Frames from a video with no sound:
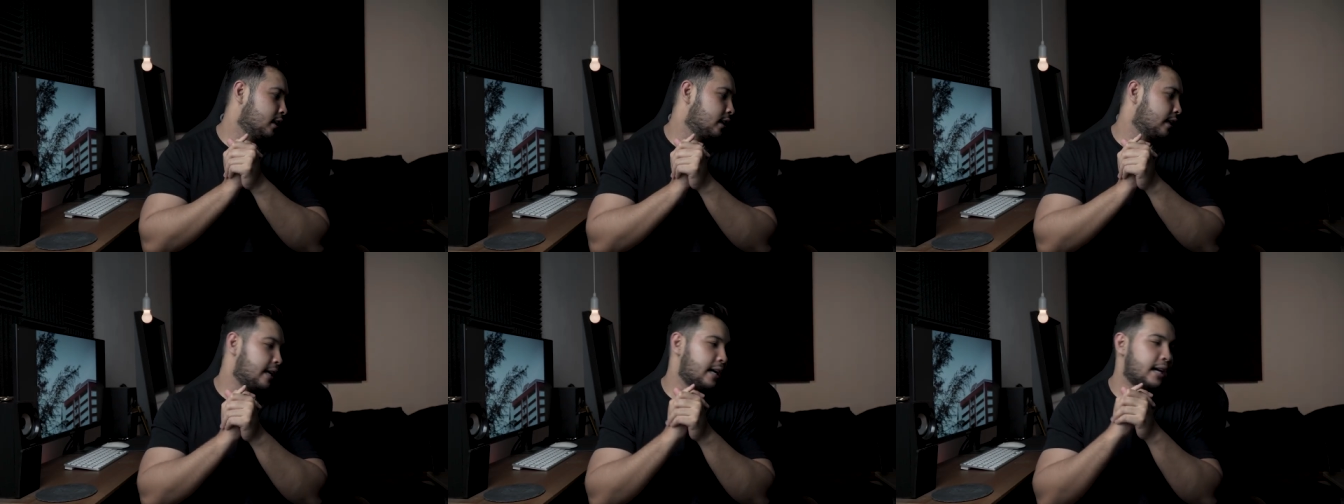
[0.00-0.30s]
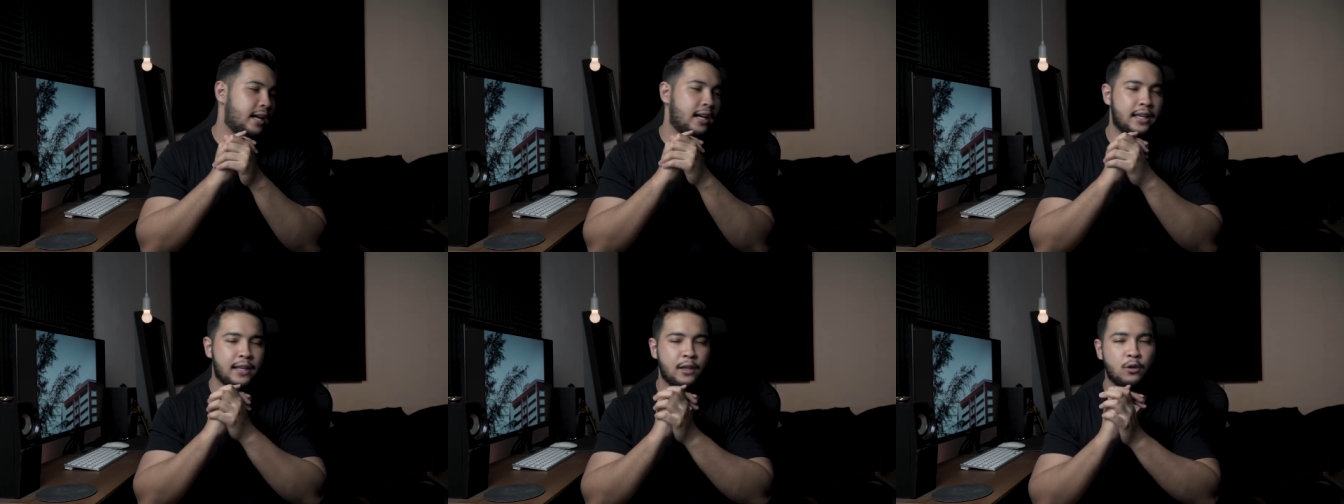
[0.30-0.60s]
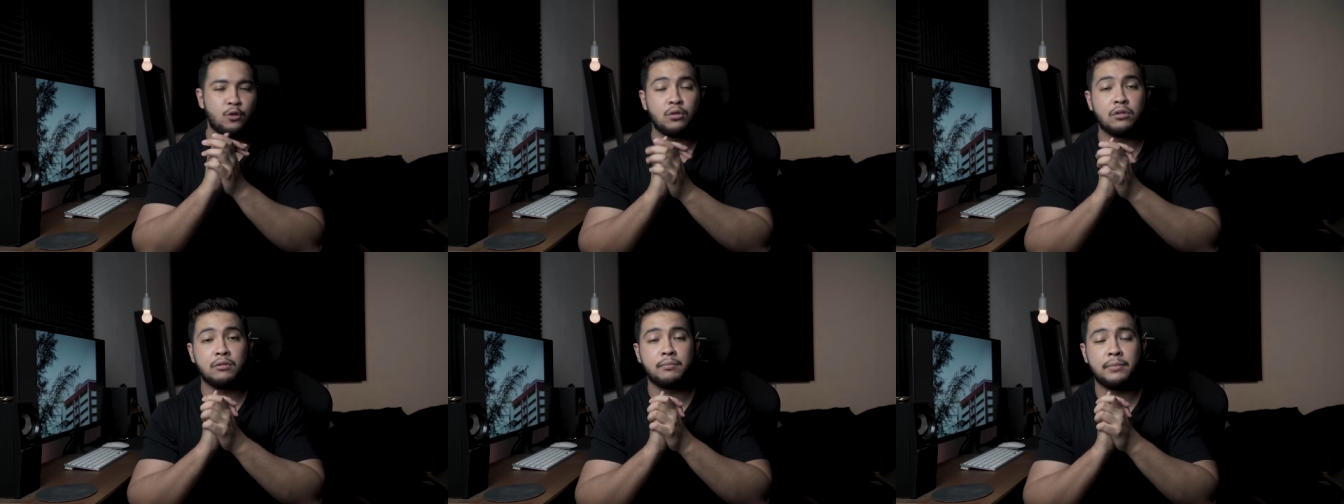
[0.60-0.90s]
Yeah, it
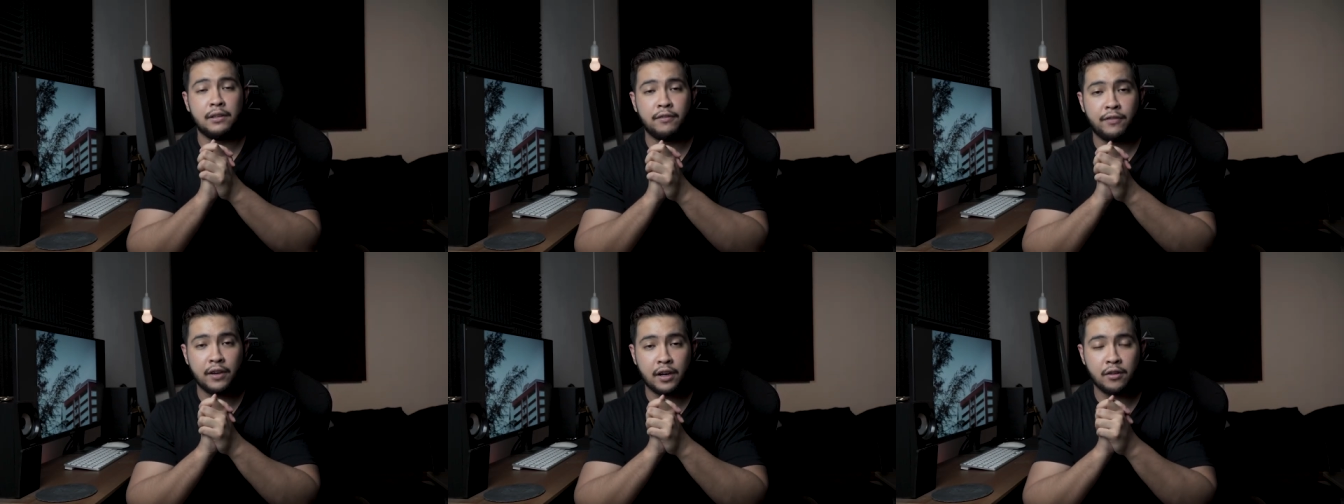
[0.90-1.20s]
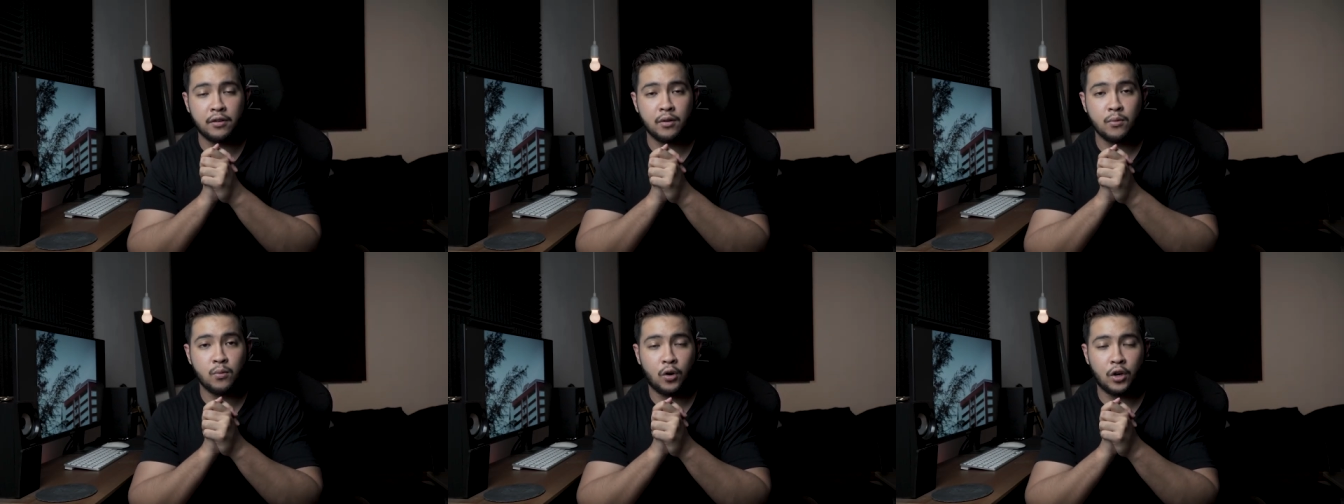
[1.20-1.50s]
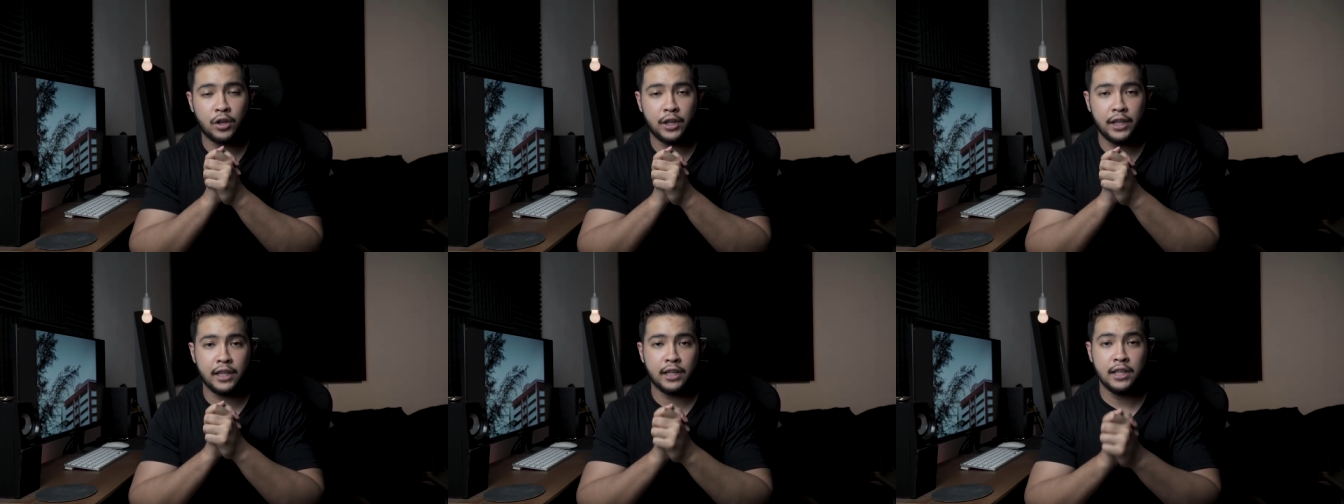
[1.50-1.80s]
will be very
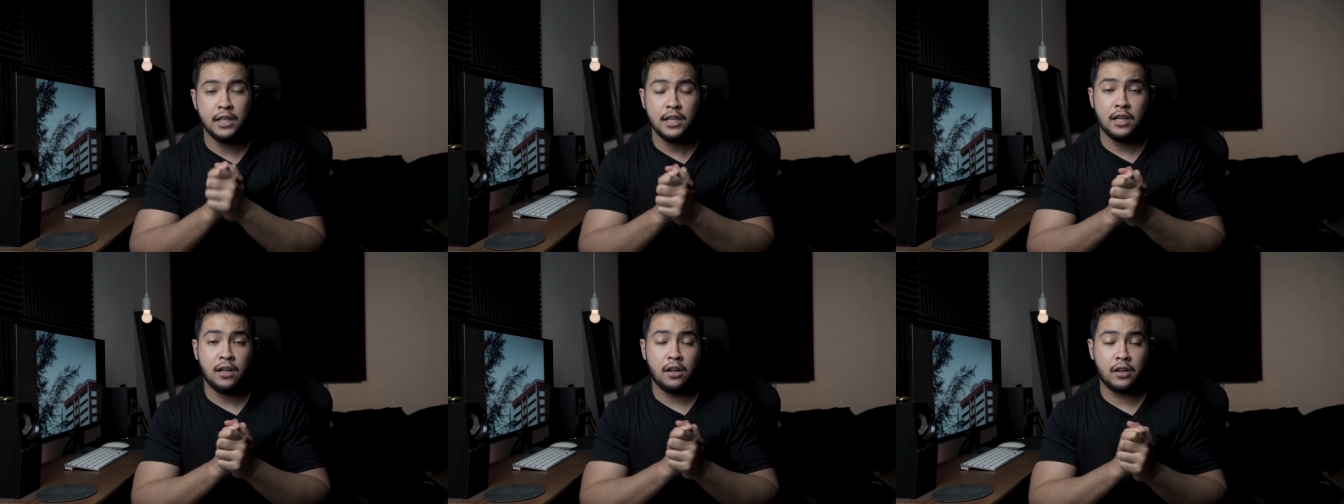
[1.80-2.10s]
rewarding.